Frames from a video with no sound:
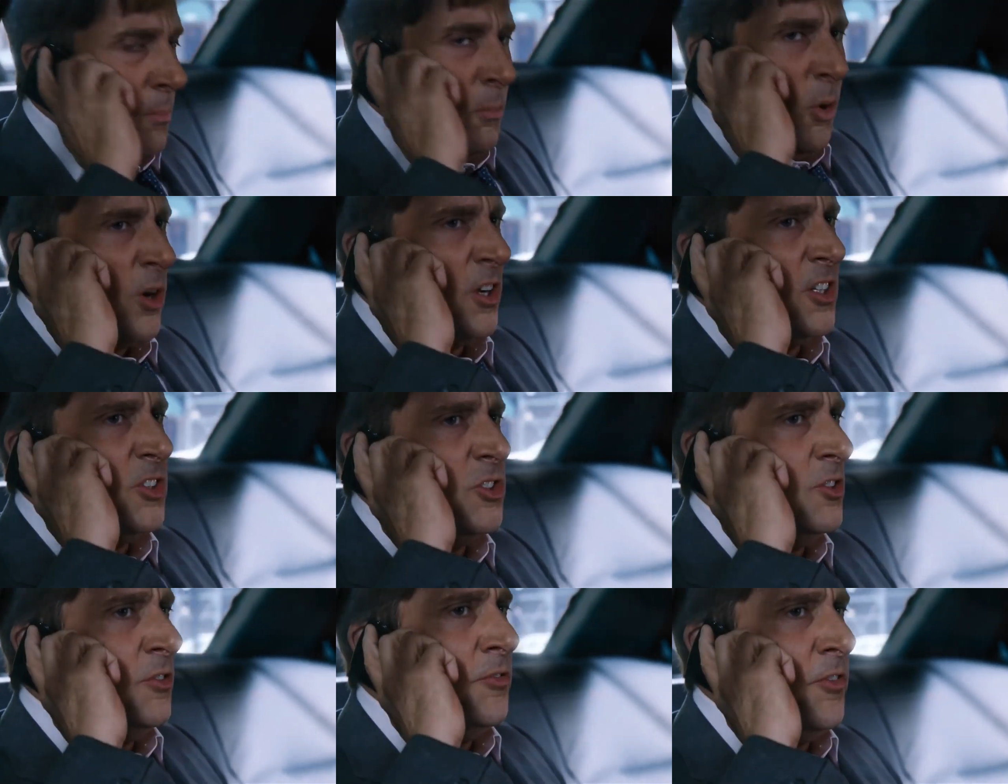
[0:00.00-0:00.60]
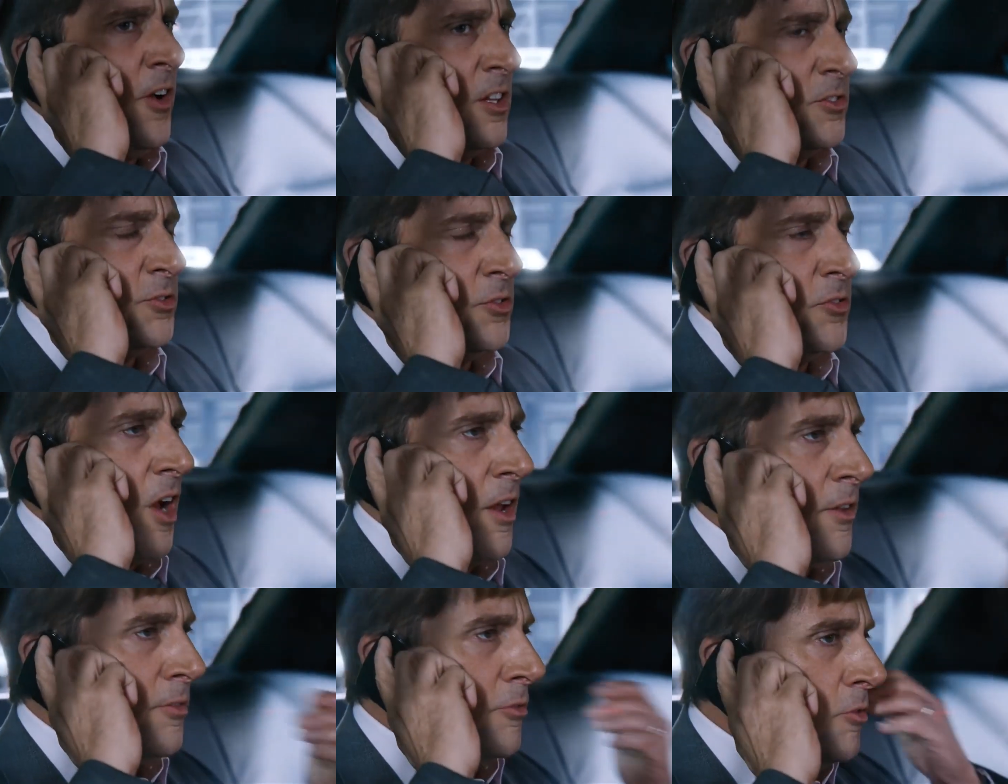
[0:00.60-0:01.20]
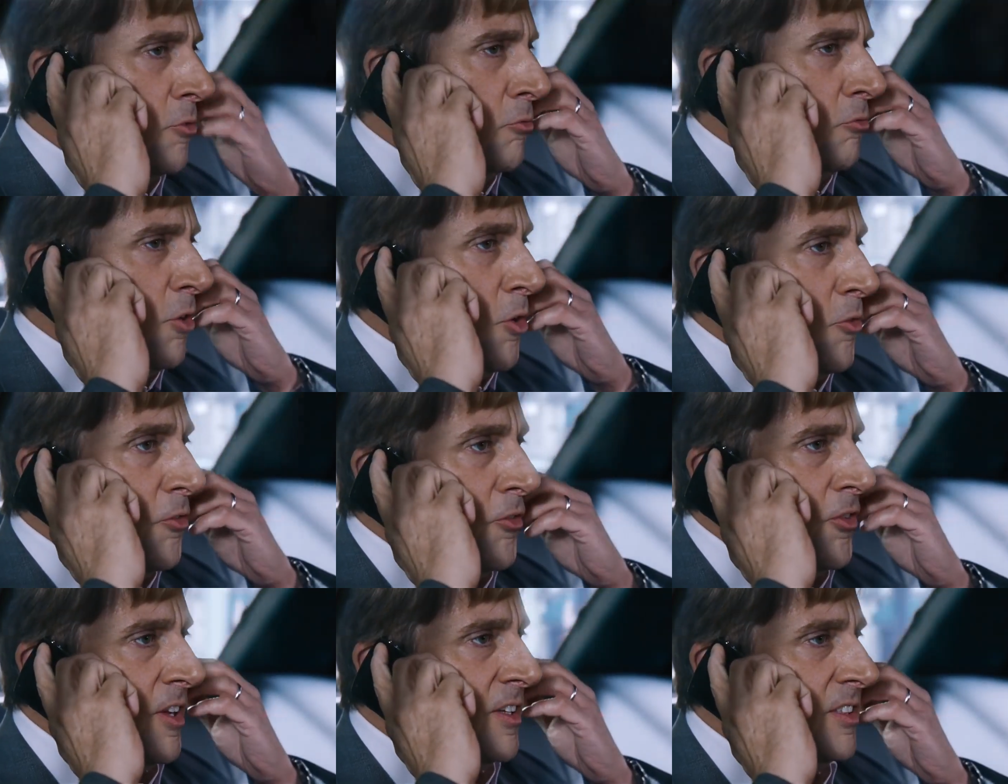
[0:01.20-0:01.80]
Mortgage defaults have gone through the
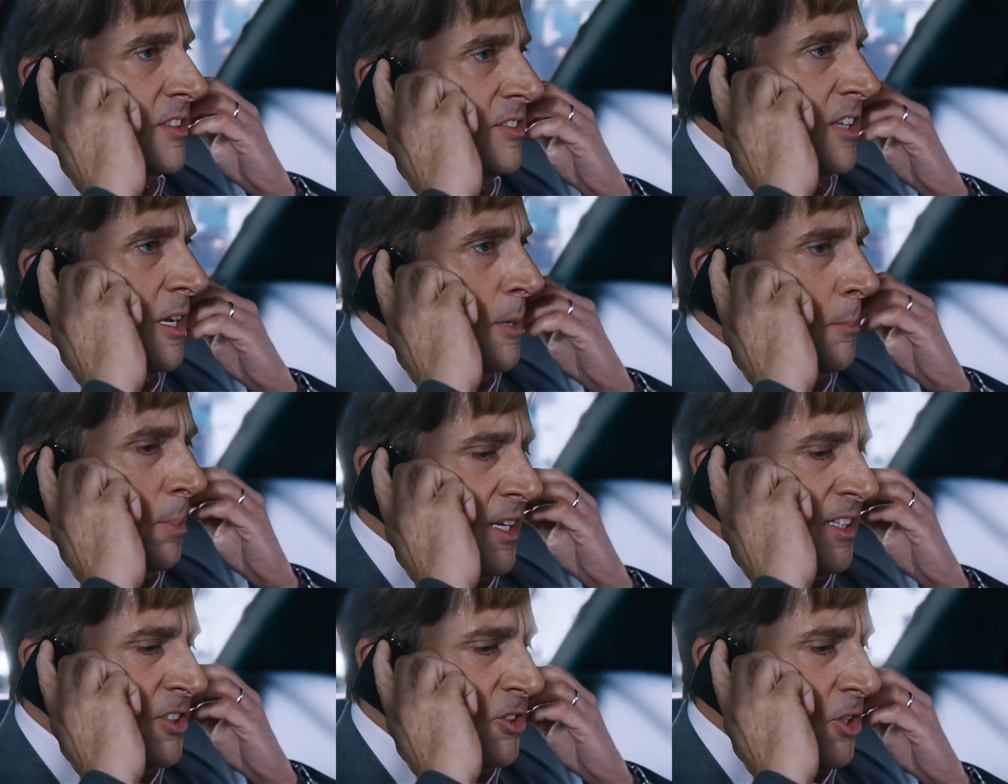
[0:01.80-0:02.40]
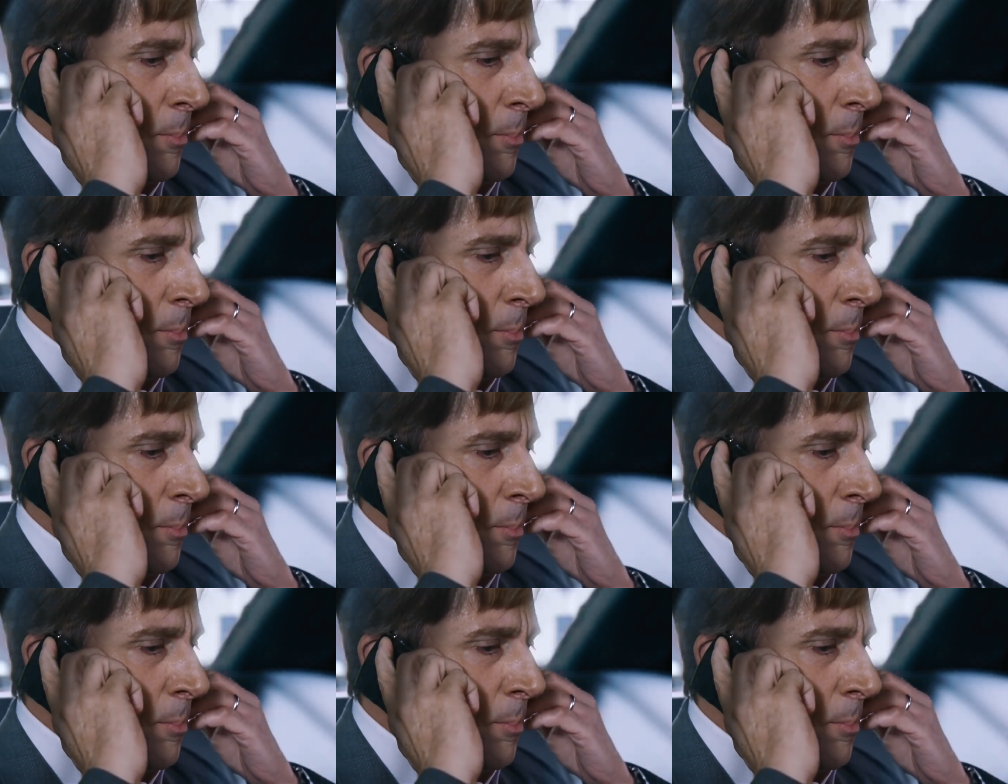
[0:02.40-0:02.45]
roof. Is anybody